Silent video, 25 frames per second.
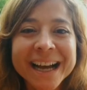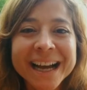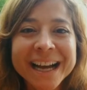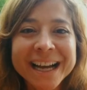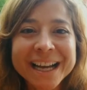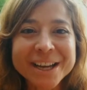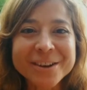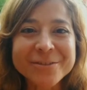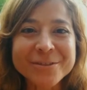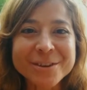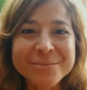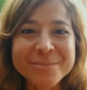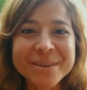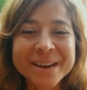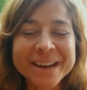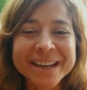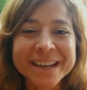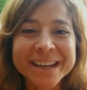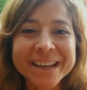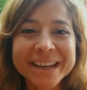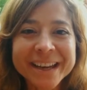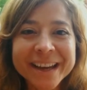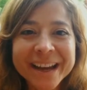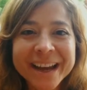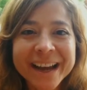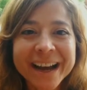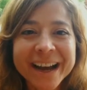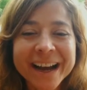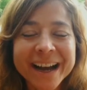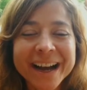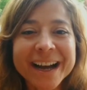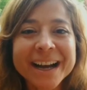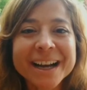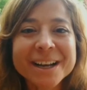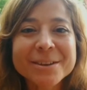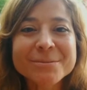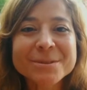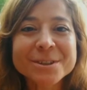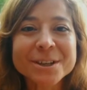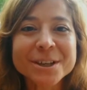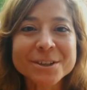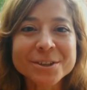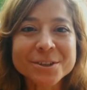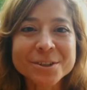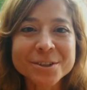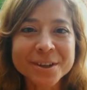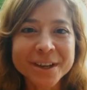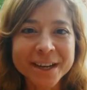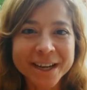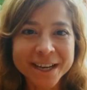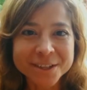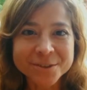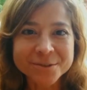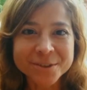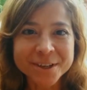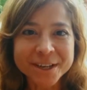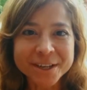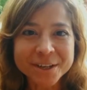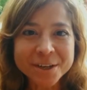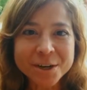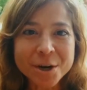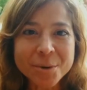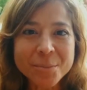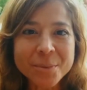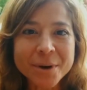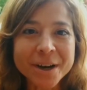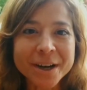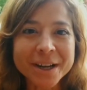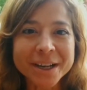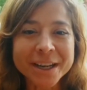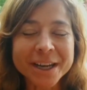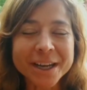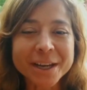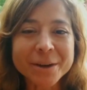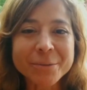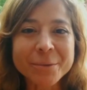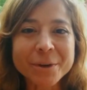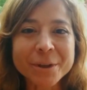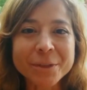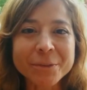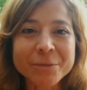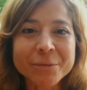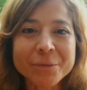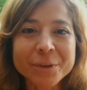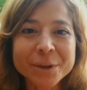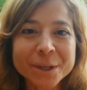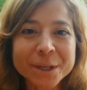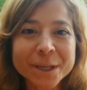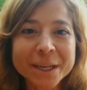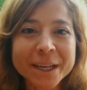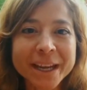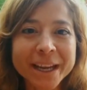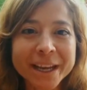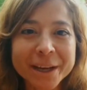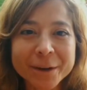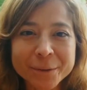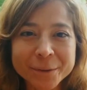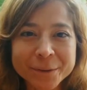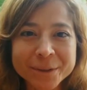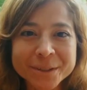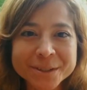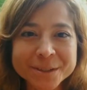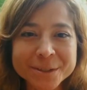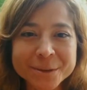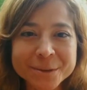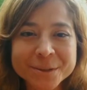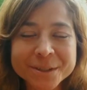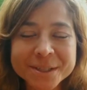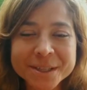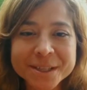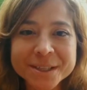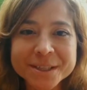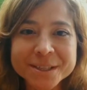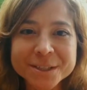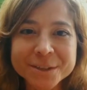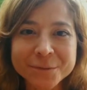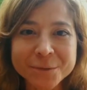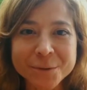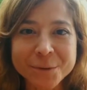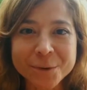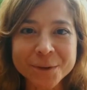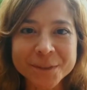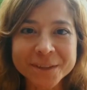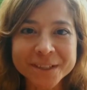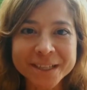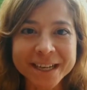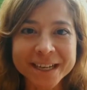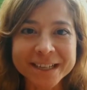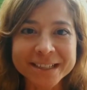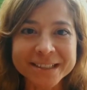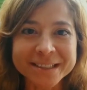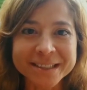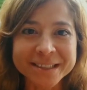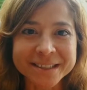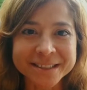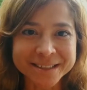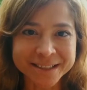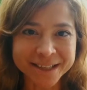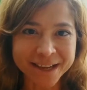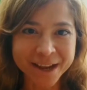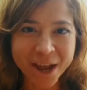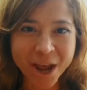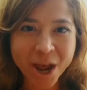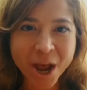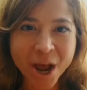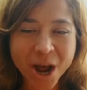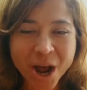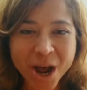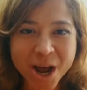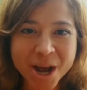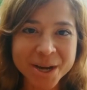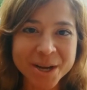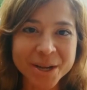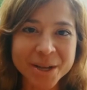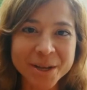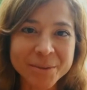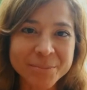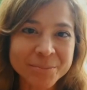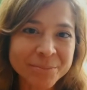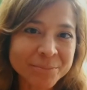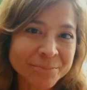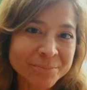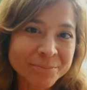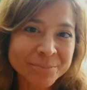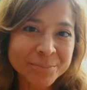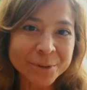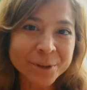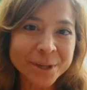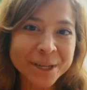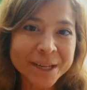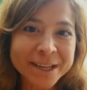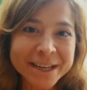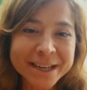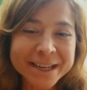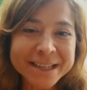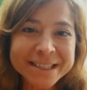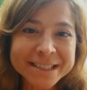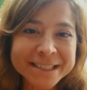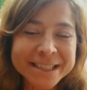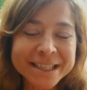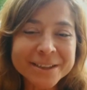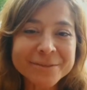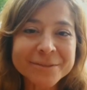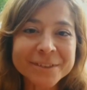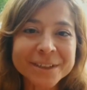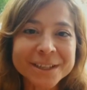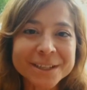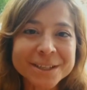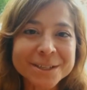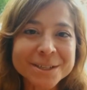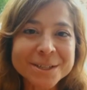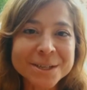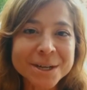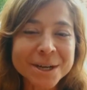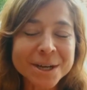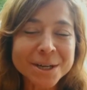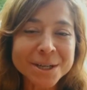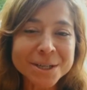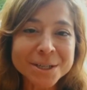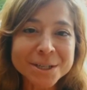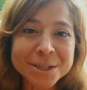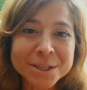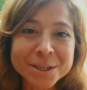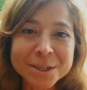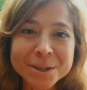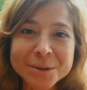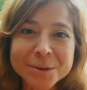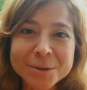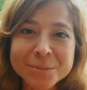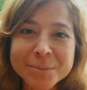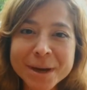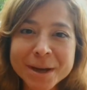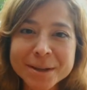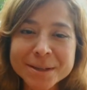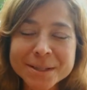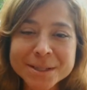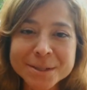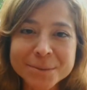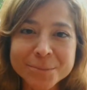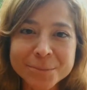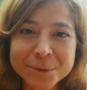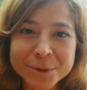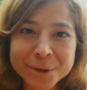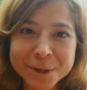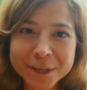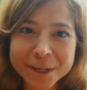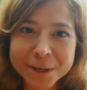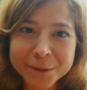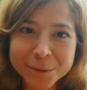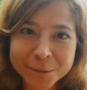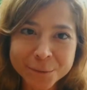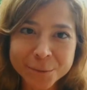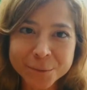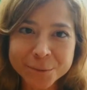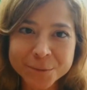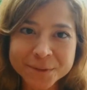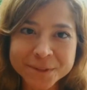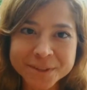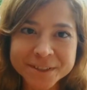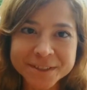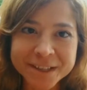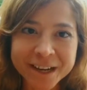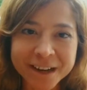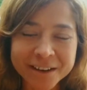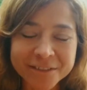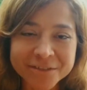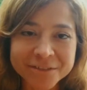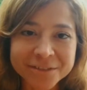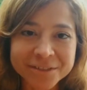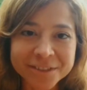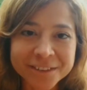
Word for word: Hi, everybody. I'm Dr. Adriana Karpati with Foot and Ankle Associates of North Texas on a pretty nice evening to talk to you about some pretty cool stuff.